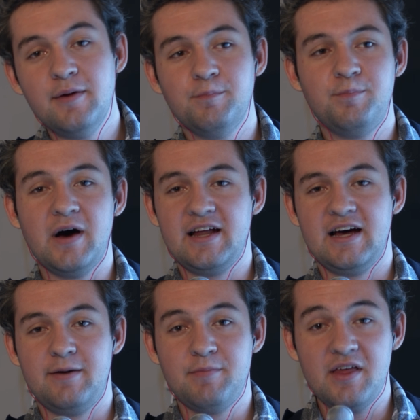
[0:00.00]
but
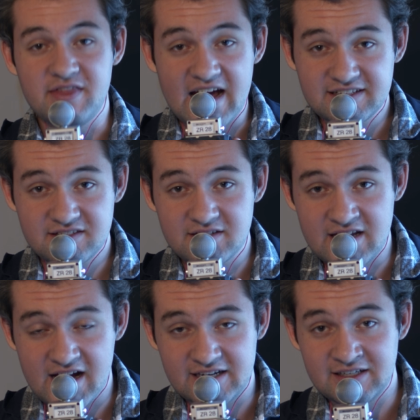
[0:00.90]
um, that's
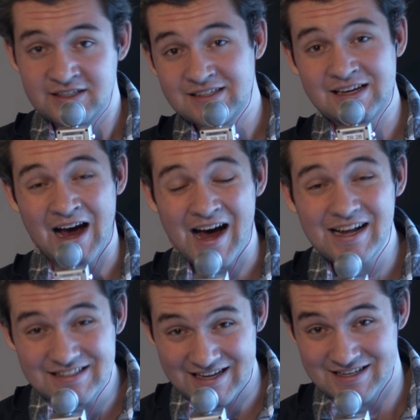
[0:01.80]
not
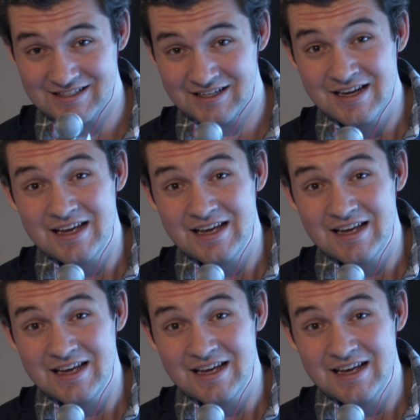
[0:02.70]
content